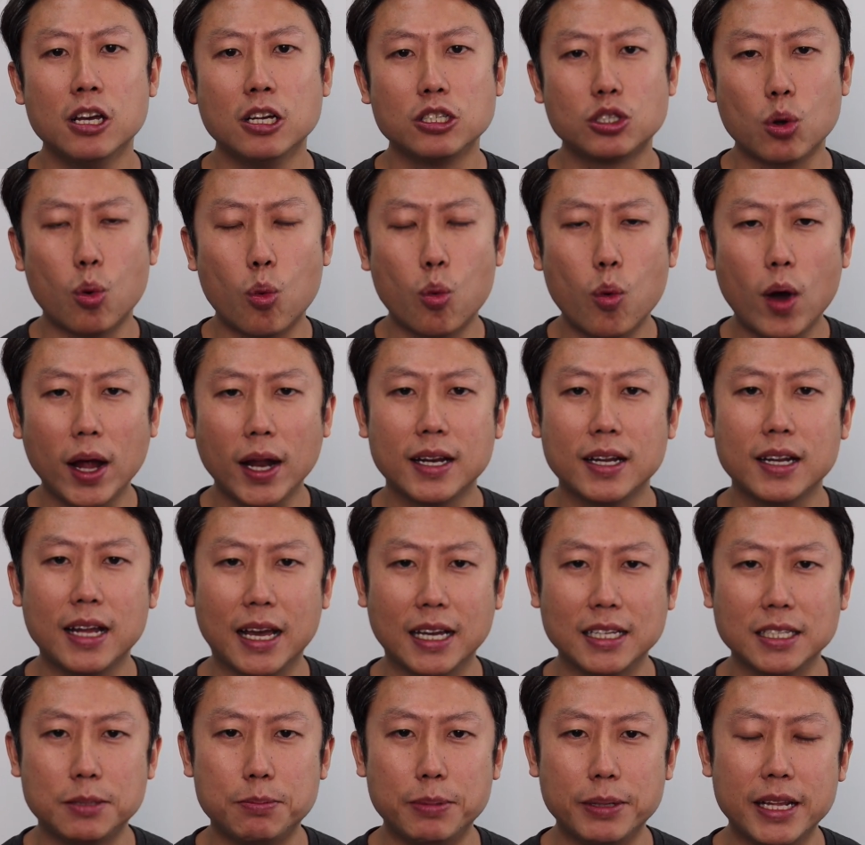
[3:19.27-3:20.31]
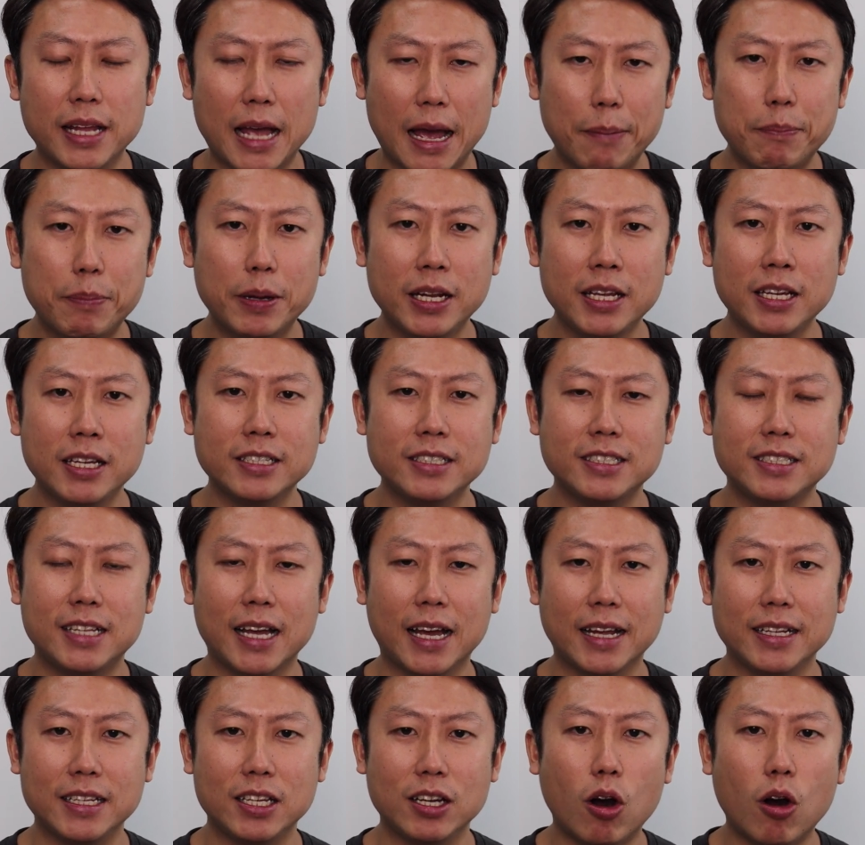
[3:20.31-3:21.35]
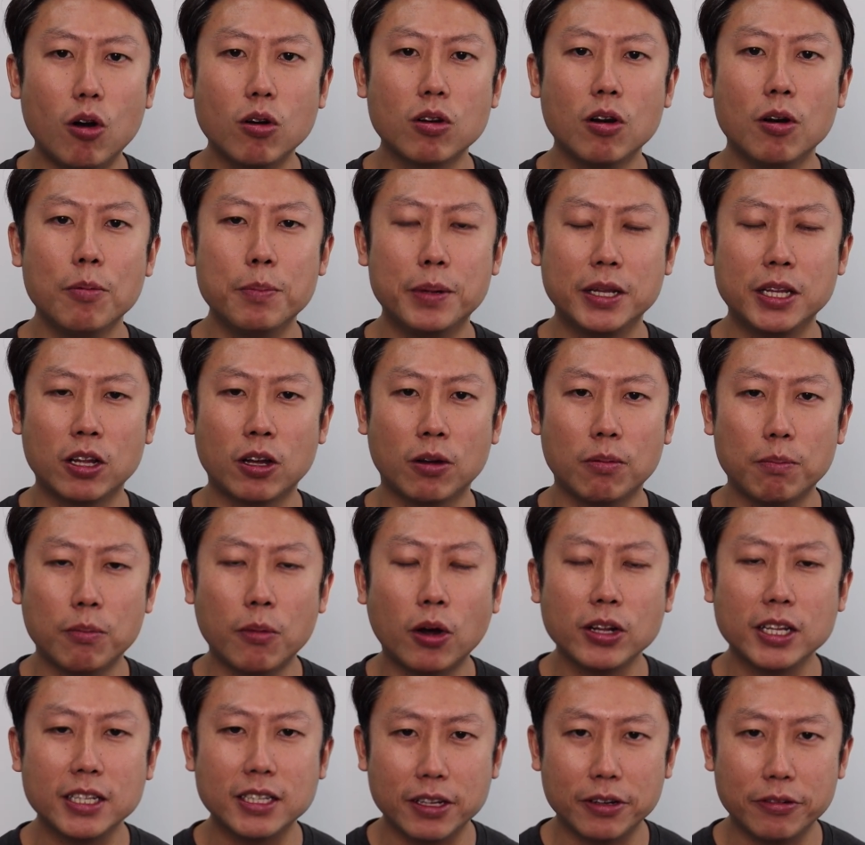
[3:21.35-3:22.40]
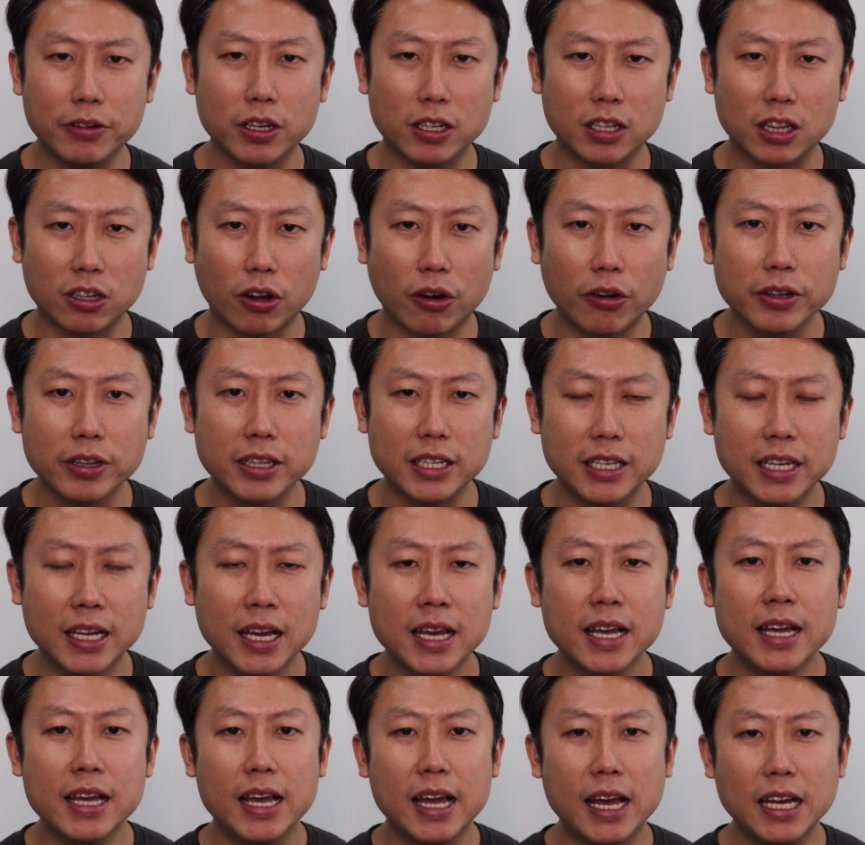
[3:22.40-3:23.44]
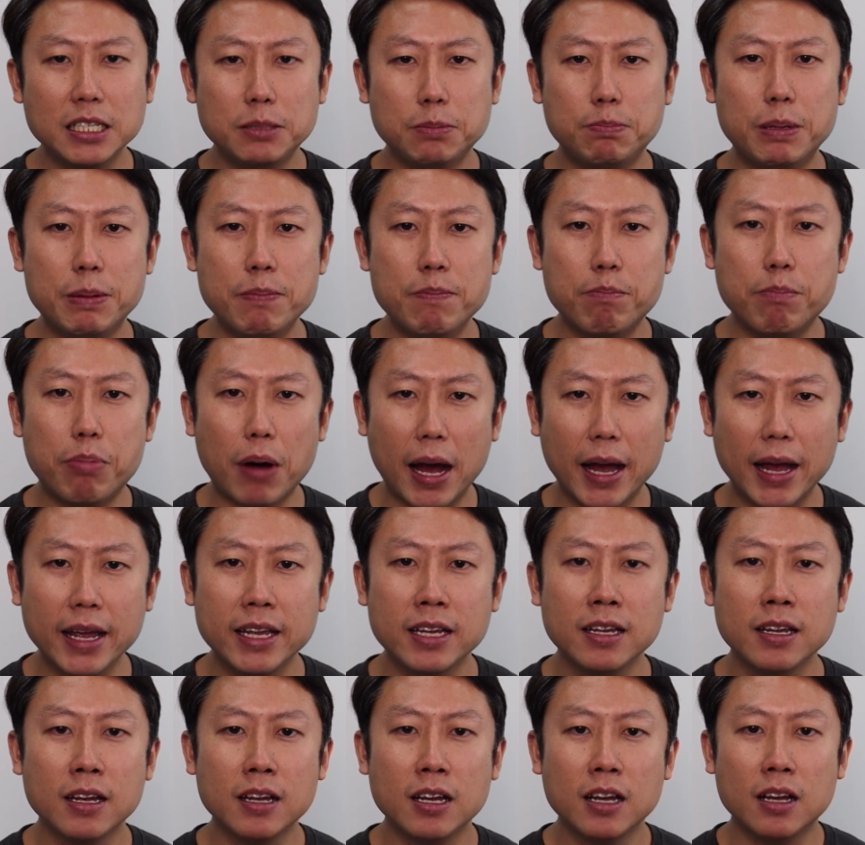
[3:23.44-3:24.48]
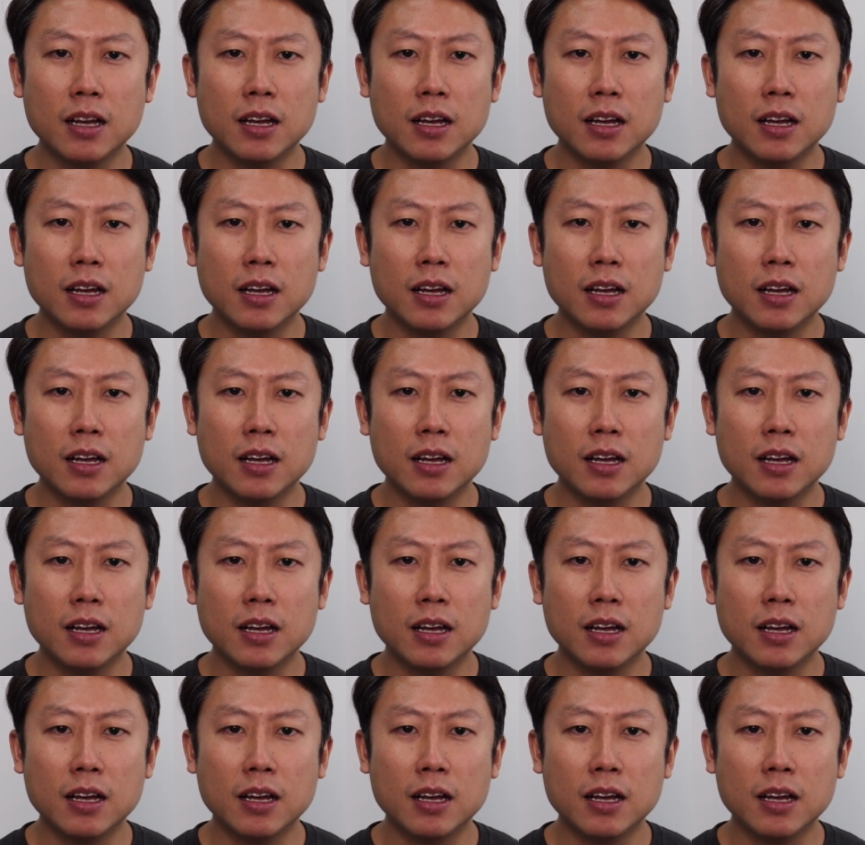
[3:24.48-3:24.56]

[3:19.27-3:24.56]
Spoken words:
So what has been happening is that the Hong Kong Monetary Authority has been buying